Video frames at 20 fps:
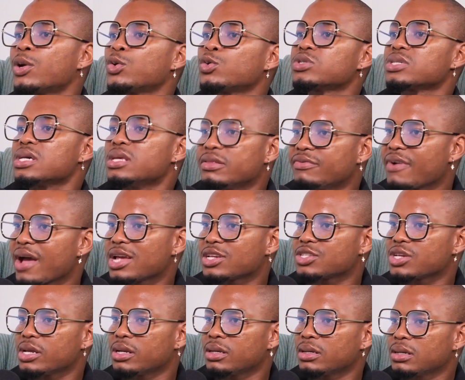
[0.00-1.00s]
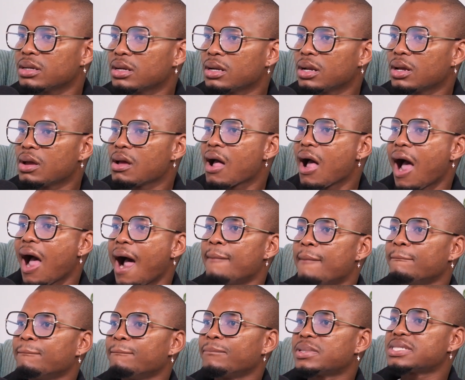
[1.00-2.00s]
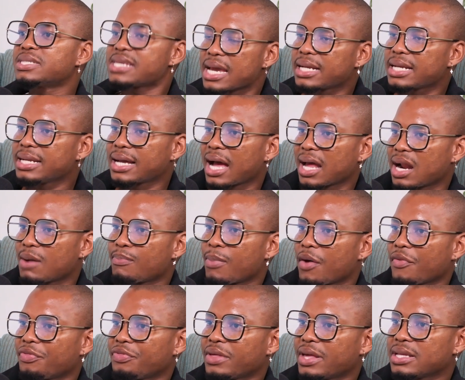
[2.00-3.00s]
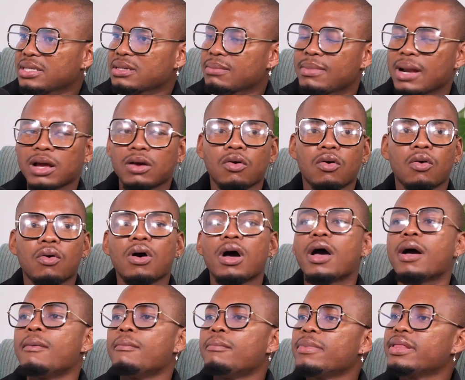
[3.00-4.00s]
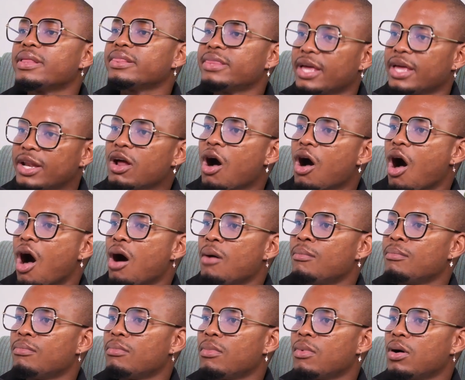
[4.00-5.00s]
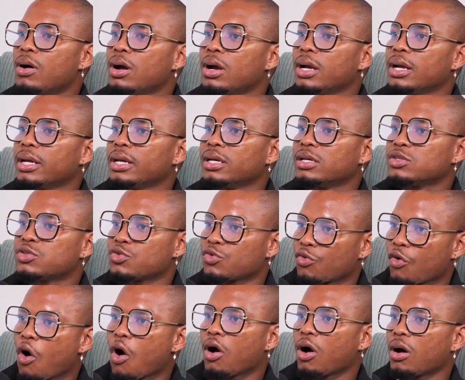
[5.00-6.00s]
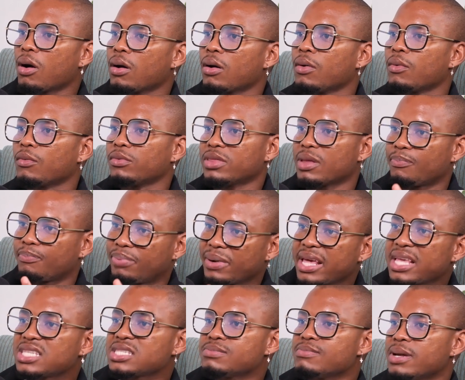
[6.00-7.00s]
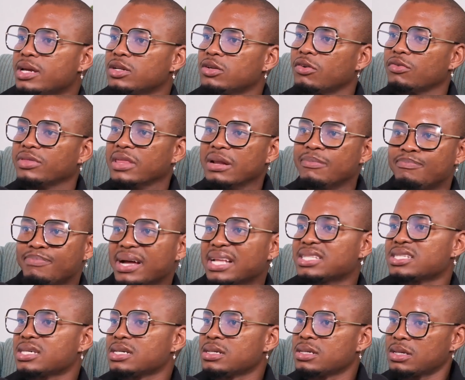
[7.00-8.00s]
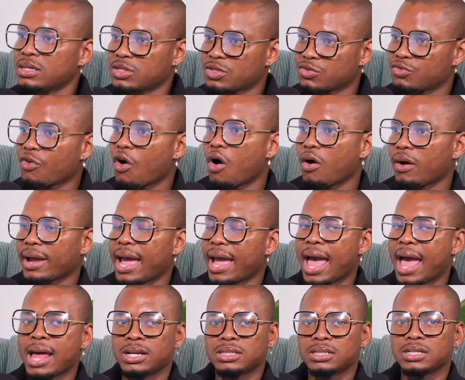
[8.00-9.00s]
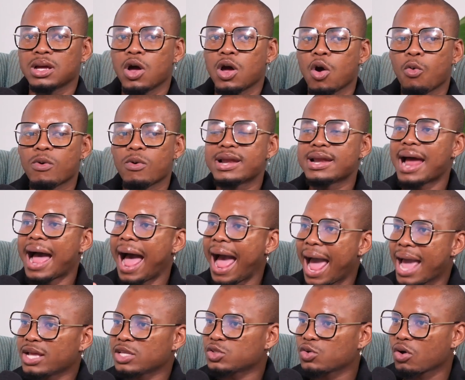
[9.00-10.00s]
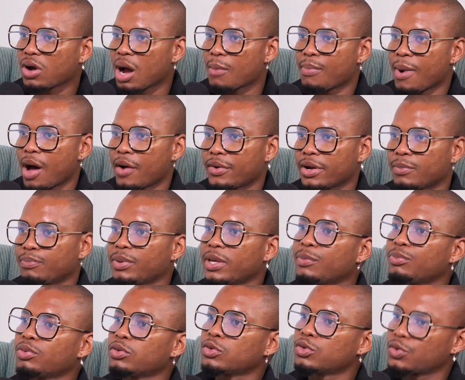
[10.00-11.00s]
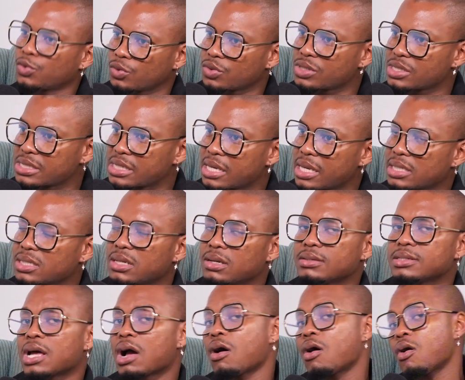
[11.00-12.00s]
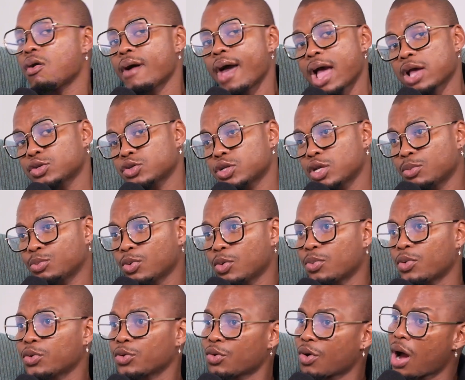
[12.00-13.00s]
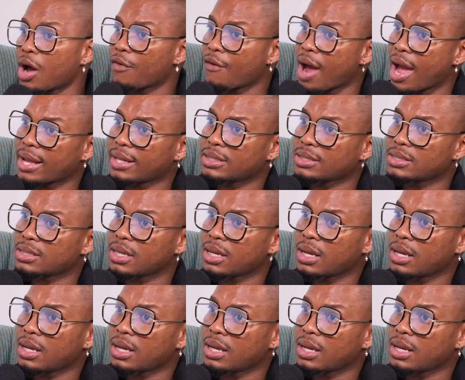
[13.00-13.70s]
who's in fashion, I'm technical about things. I'm like, oh, that arm is wrong. The placement of that button is wrong. And when I talk about it, people do see it, and I was like, oh, actually, Phupho, you are right.